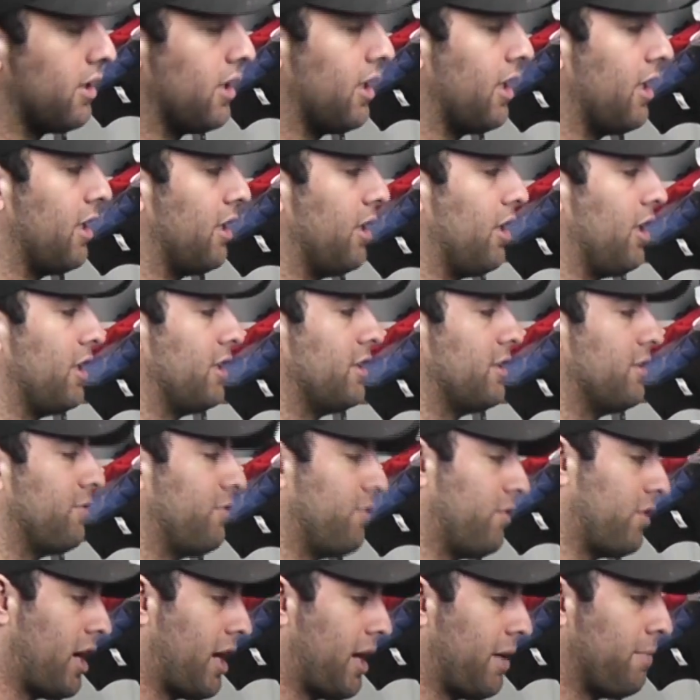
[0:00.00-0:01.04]
Get it nice and
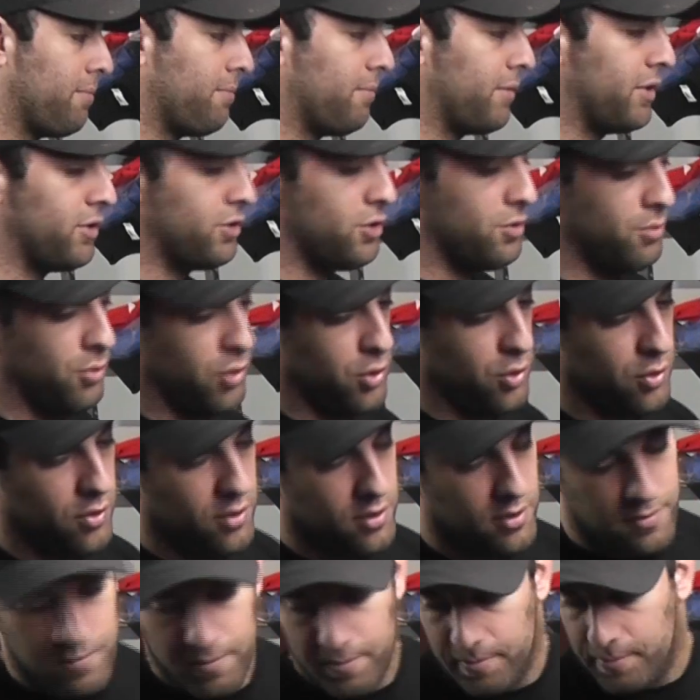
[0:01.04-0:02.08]
flat and smooth.
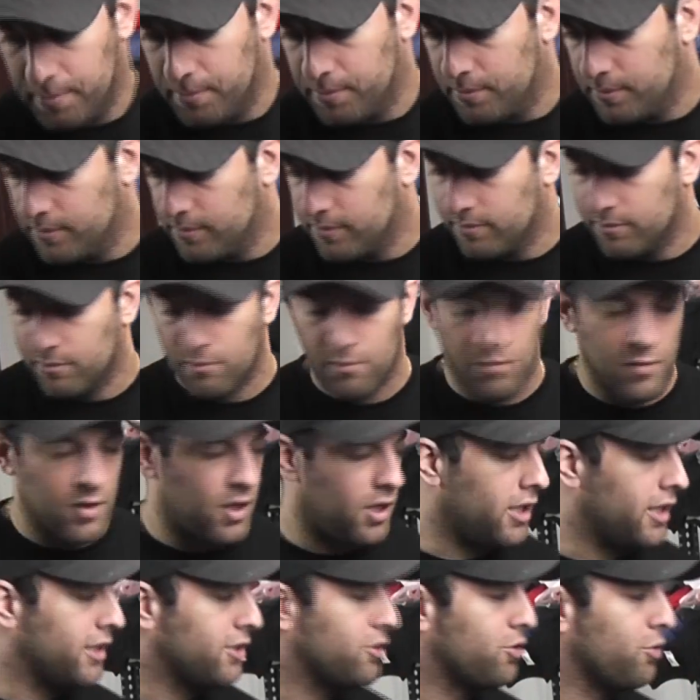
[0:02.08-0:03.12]

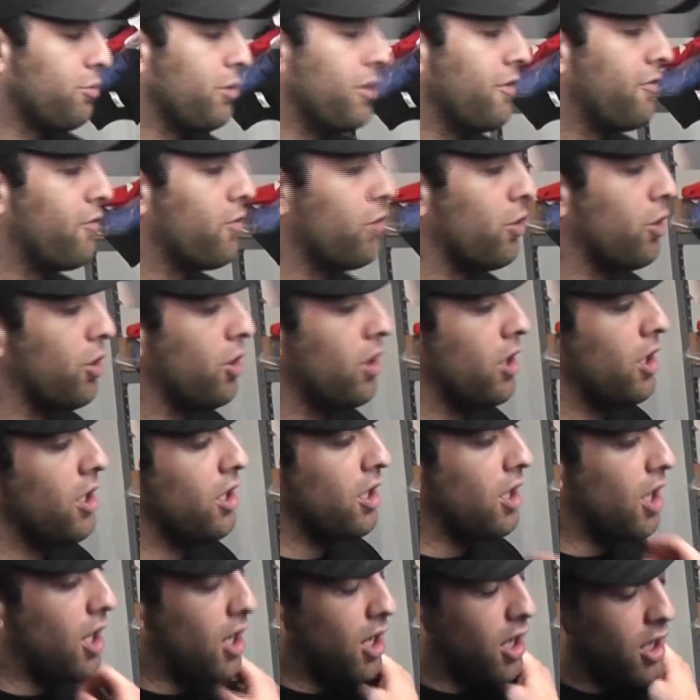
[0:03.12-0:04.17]
And this will be for
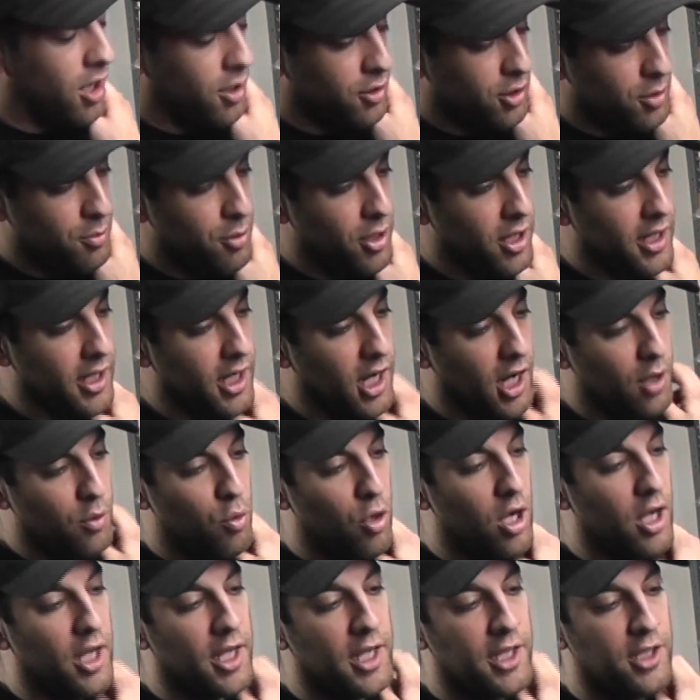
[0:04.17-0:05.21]
depending on
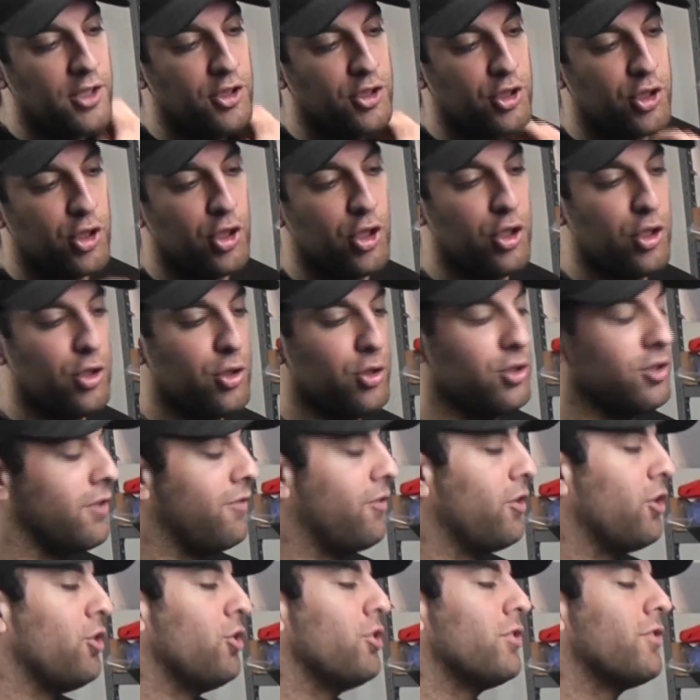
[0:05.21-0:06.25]
what inks you use.
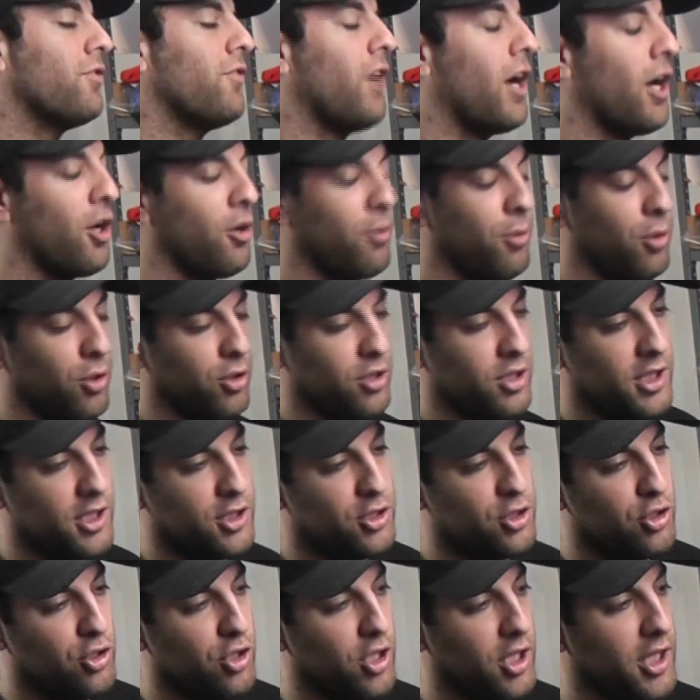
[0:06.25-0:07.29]
If you use FIREBIRD
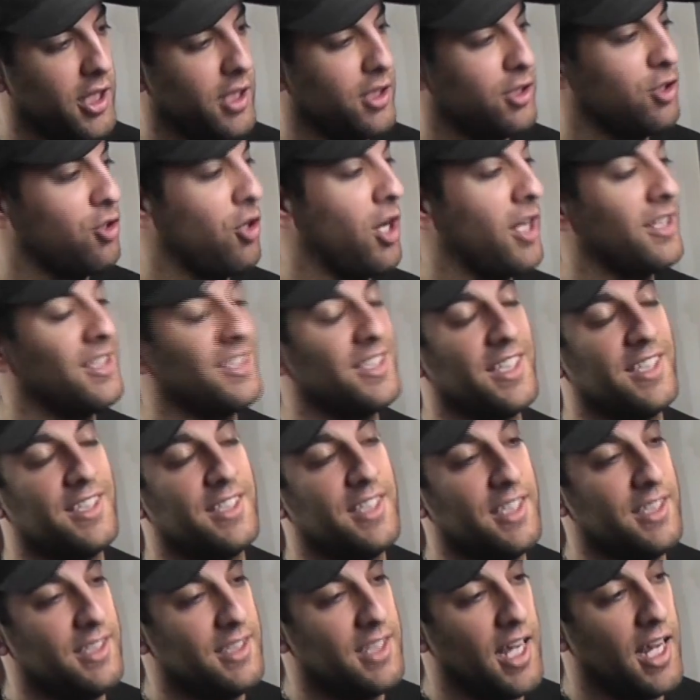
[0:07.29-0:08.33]
digital inks, you're at
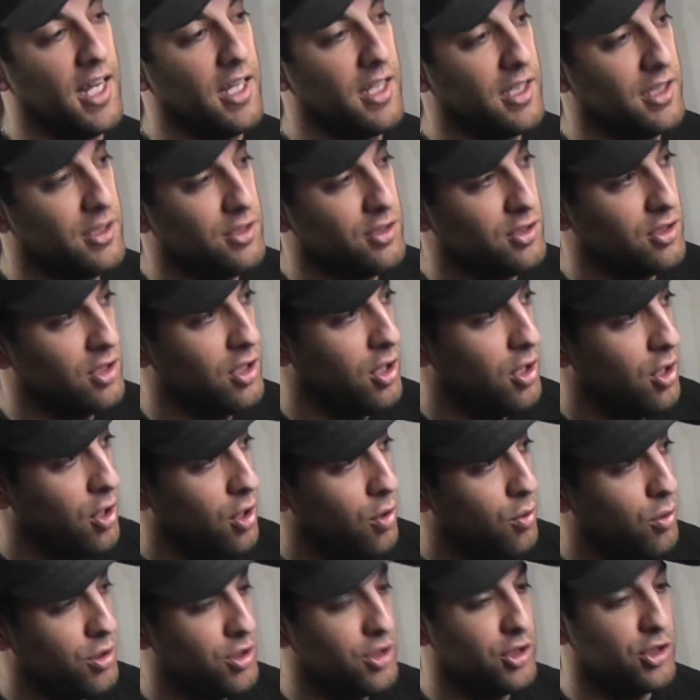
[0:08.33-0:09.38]
60 seconds,
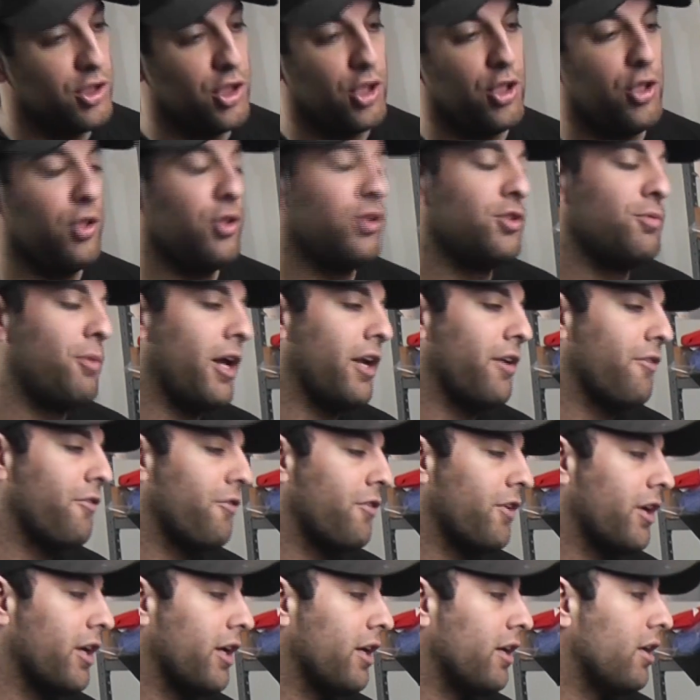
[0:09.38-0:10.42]
which is a huge
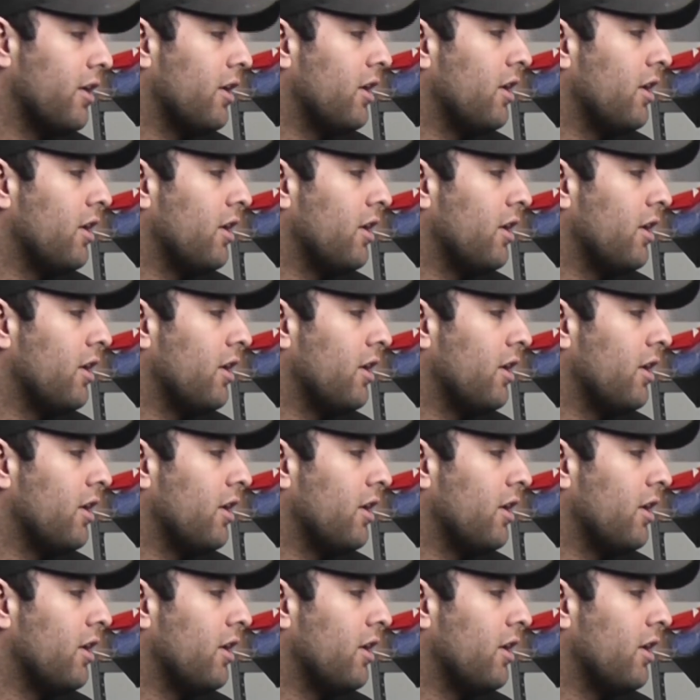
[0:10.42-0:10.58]
benefit.